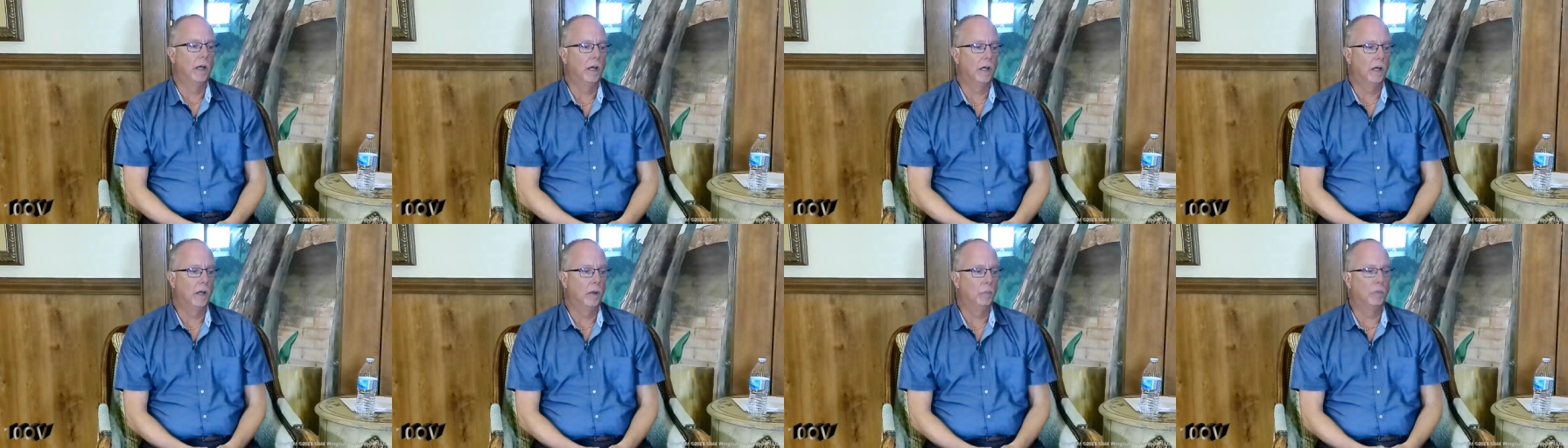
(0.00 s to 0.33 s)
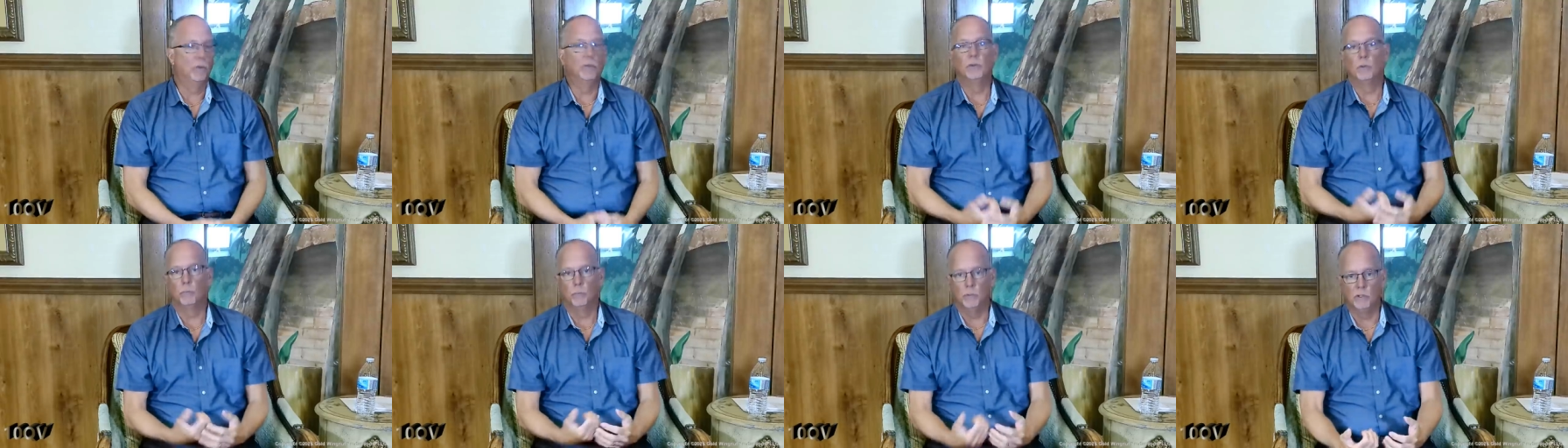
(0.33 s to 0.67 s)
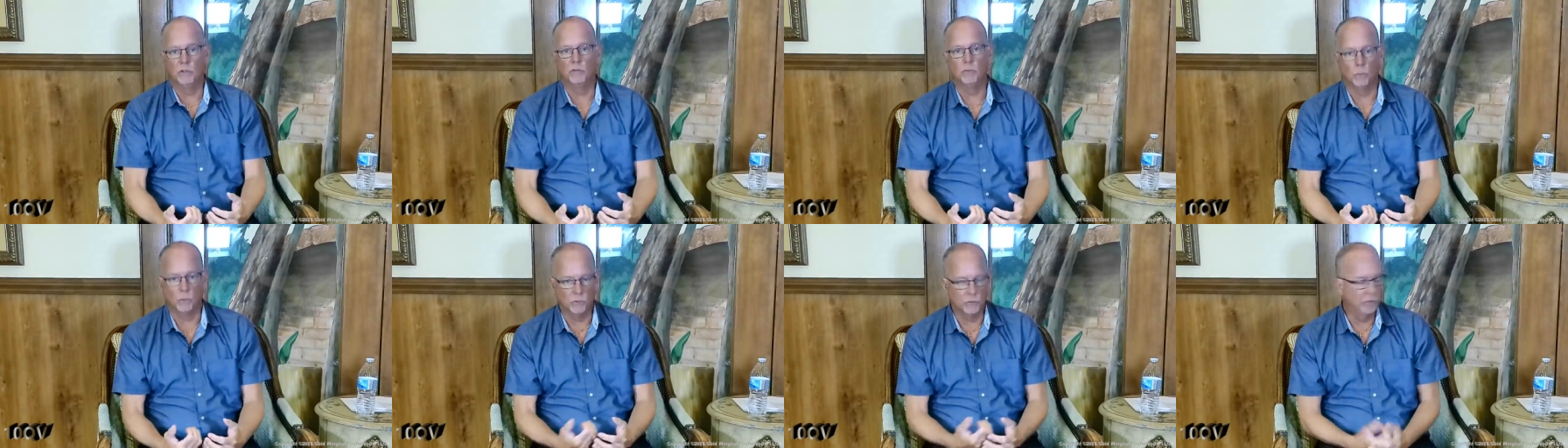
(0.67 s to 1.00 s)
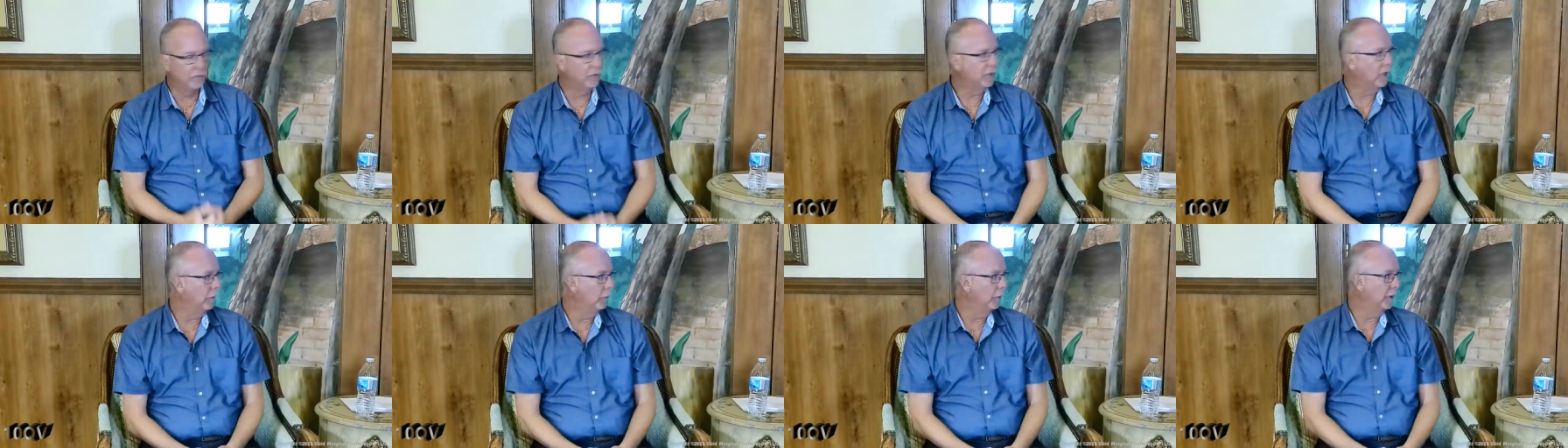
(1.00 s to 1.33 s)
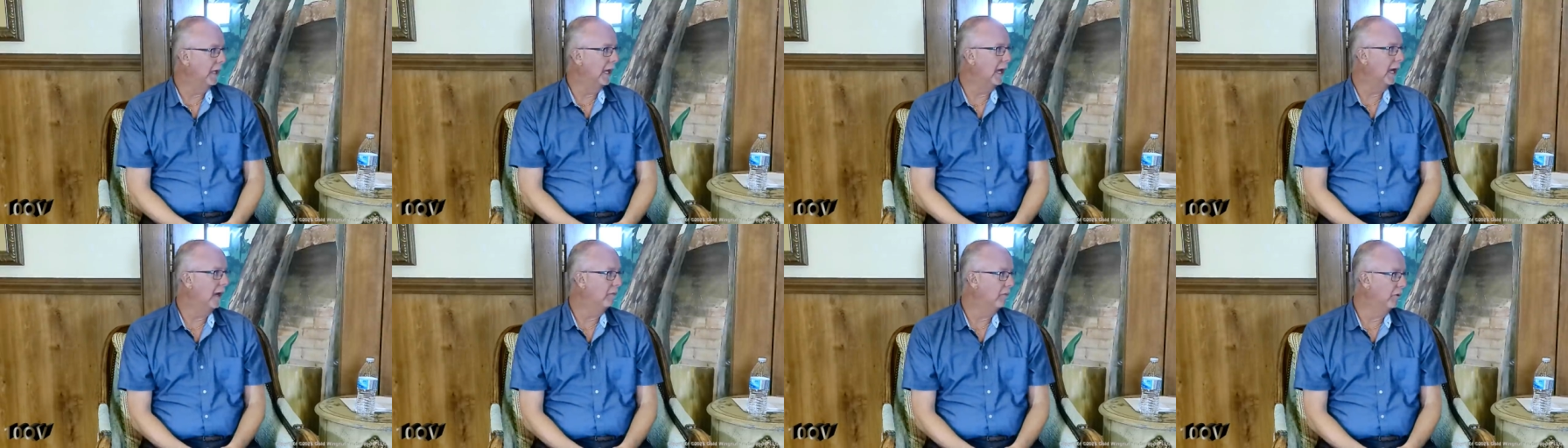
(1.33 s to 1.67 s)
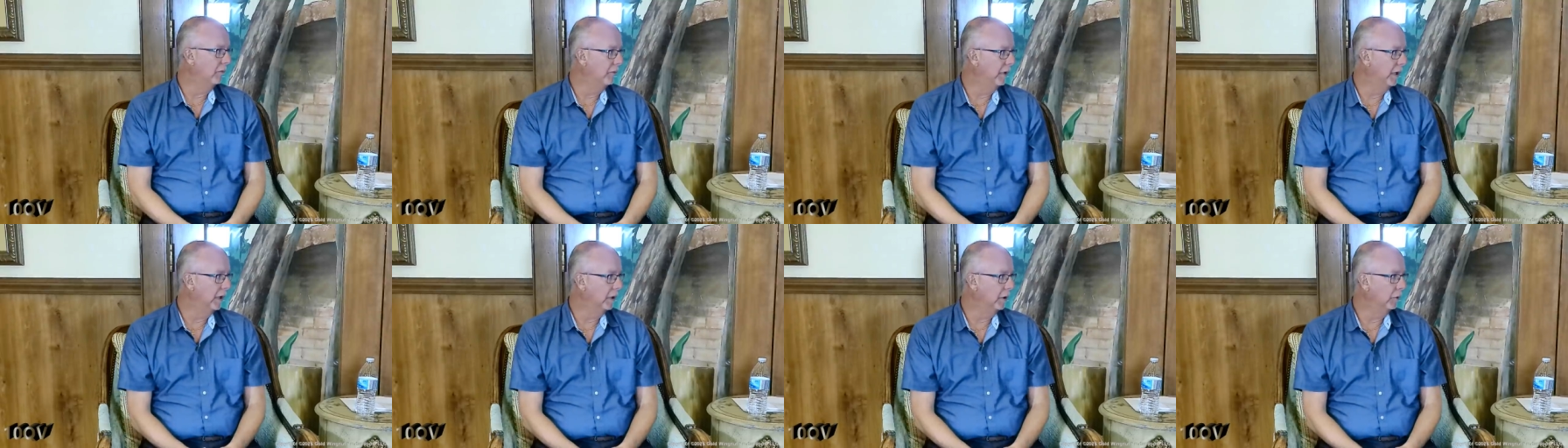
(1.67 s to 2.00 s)
with the resources that we have
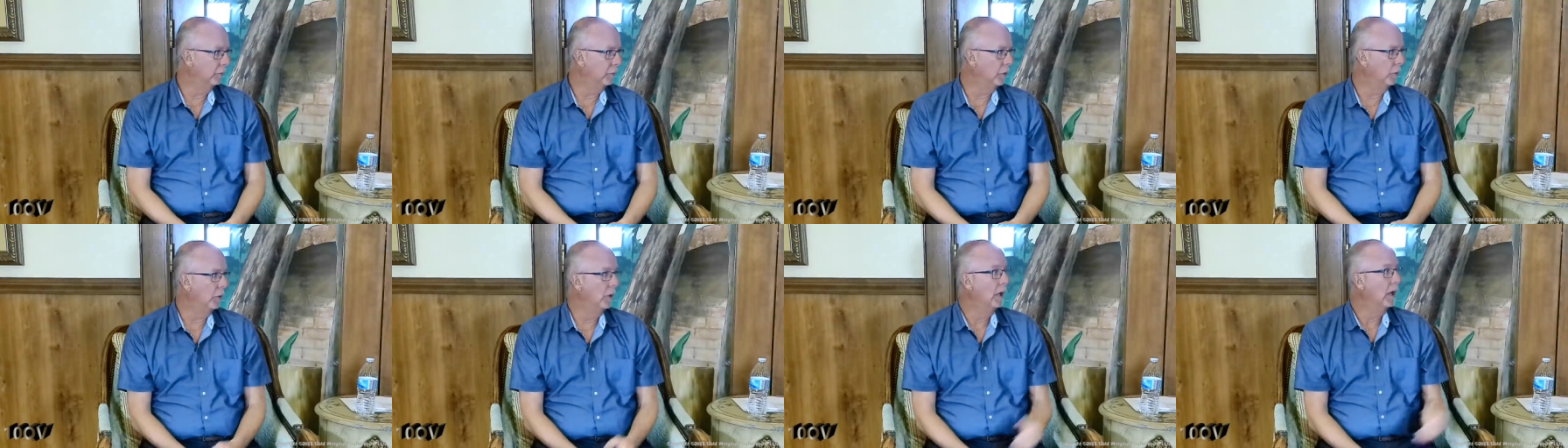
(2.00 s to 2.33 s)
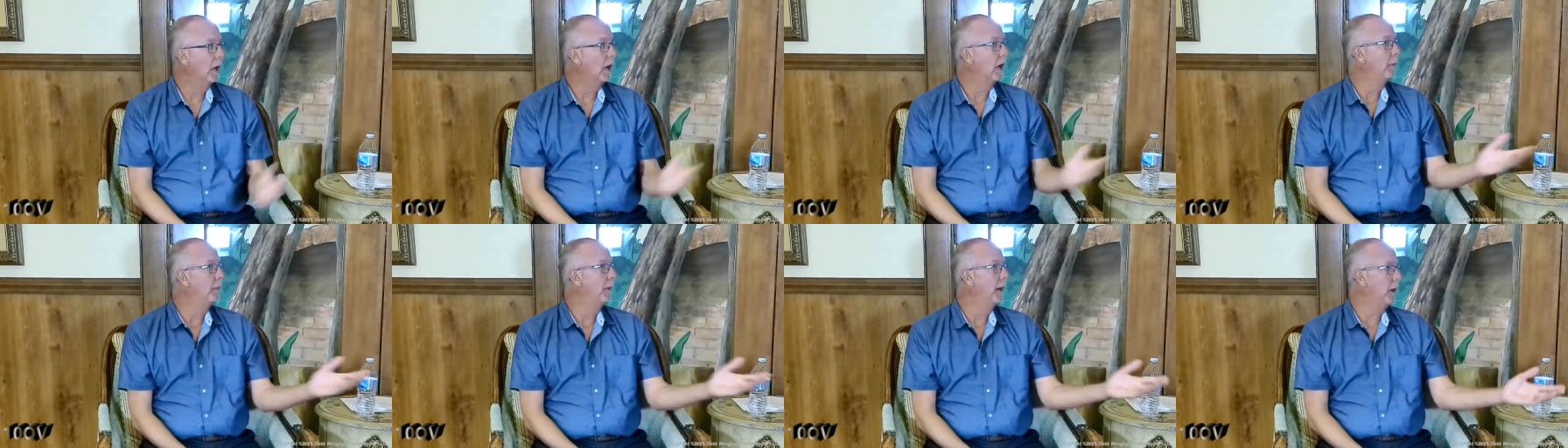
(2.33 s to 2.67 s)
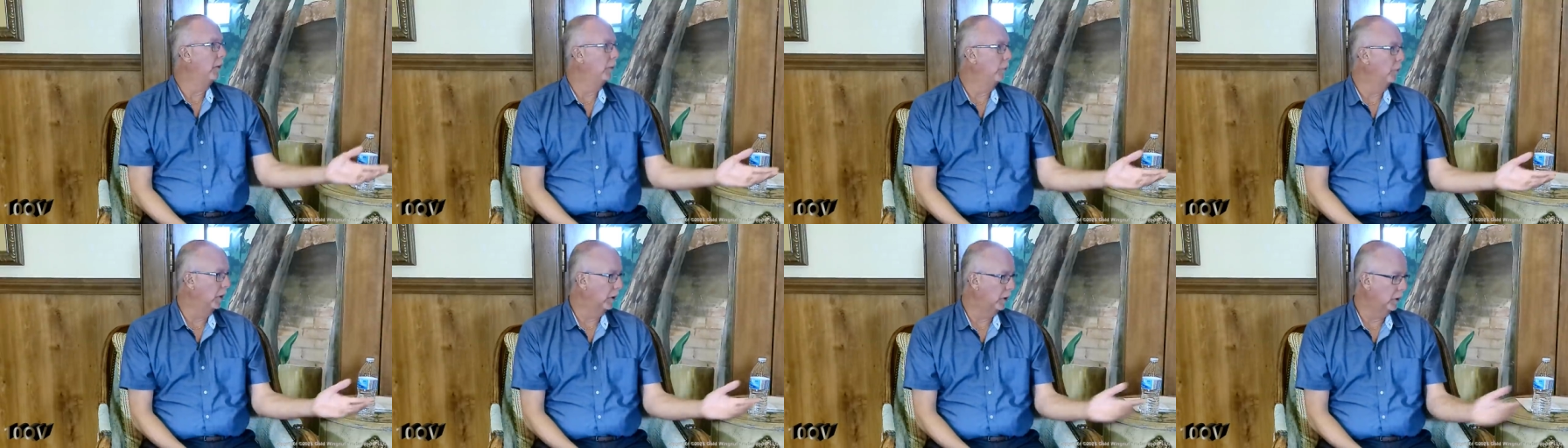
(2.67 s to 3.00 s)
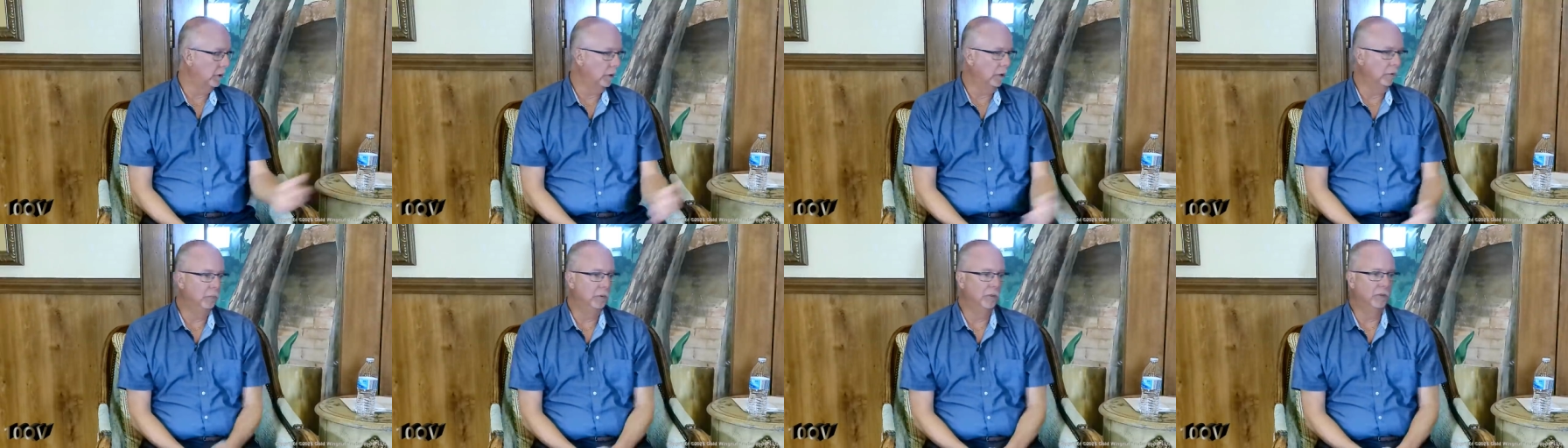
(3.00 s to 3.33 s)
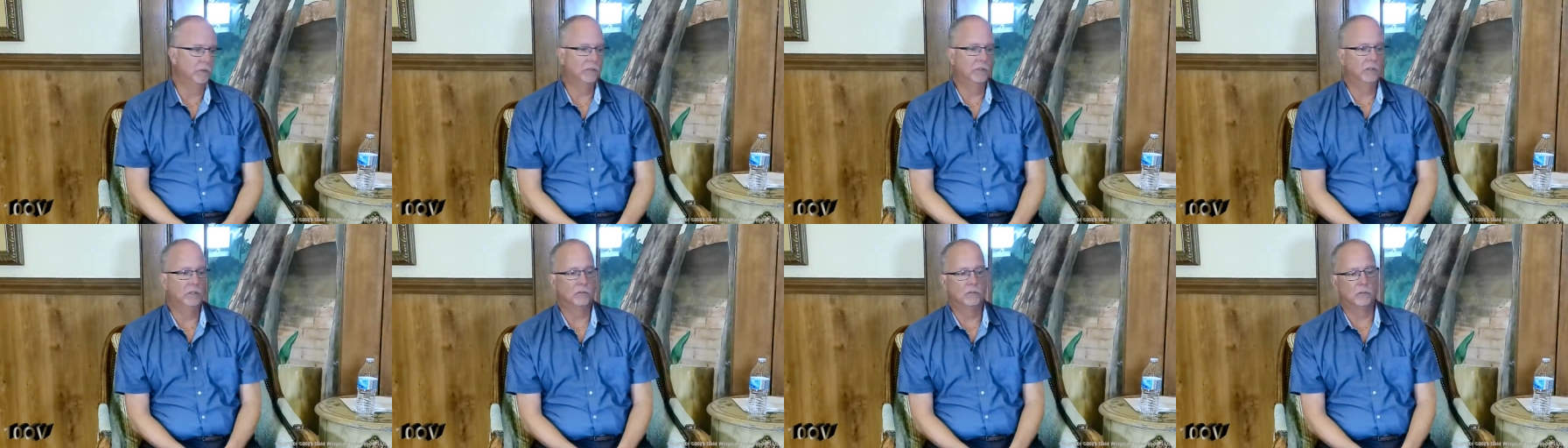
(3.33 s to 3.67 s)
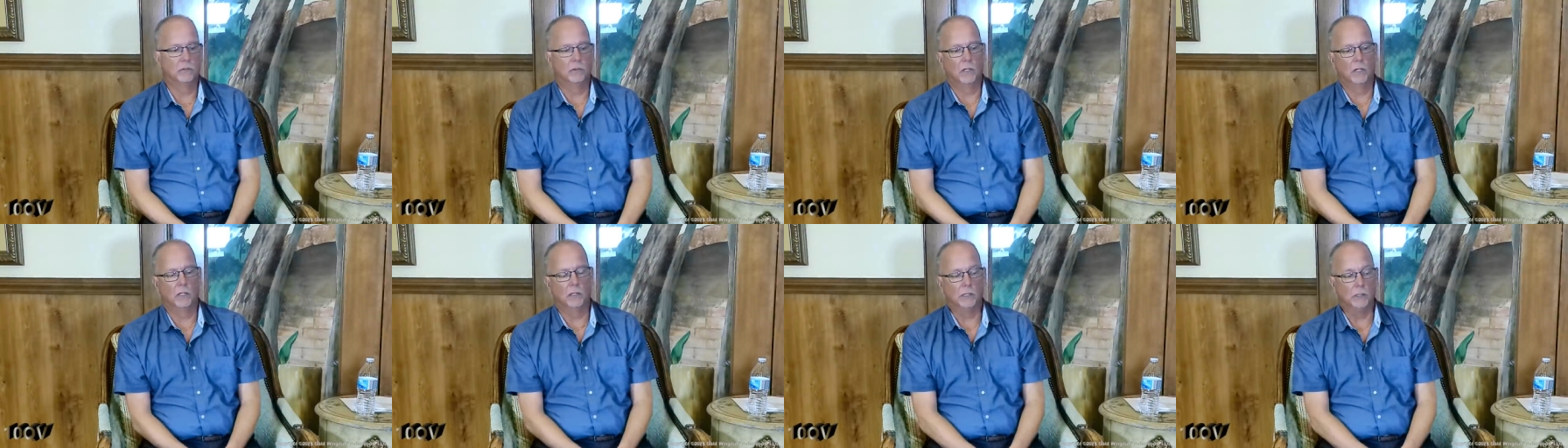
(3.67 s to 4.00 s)
available about what club listings are
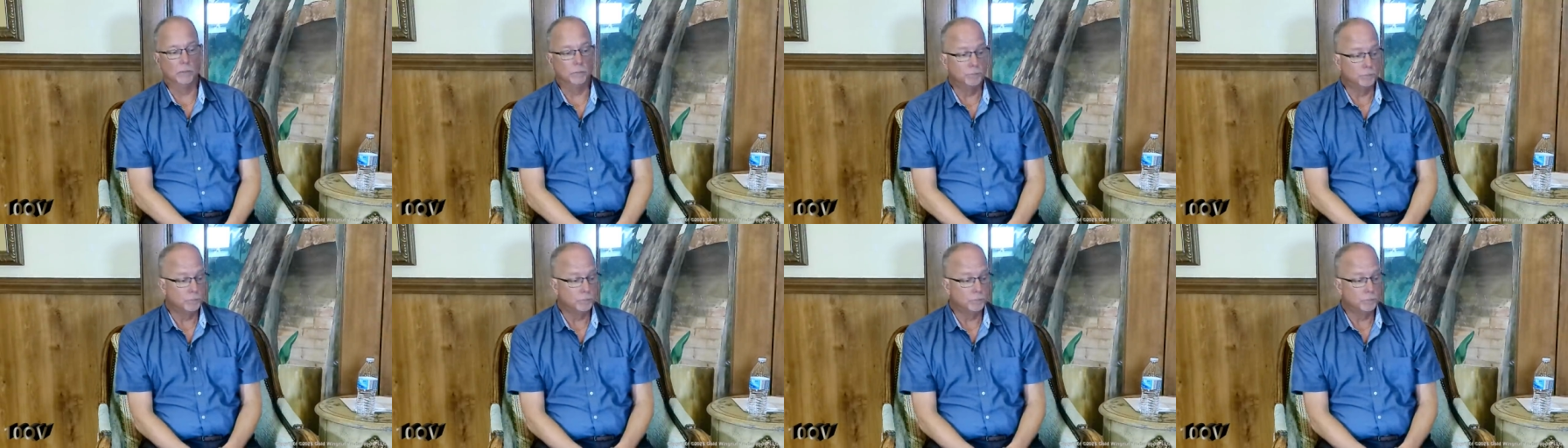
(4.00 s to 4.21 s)
on there.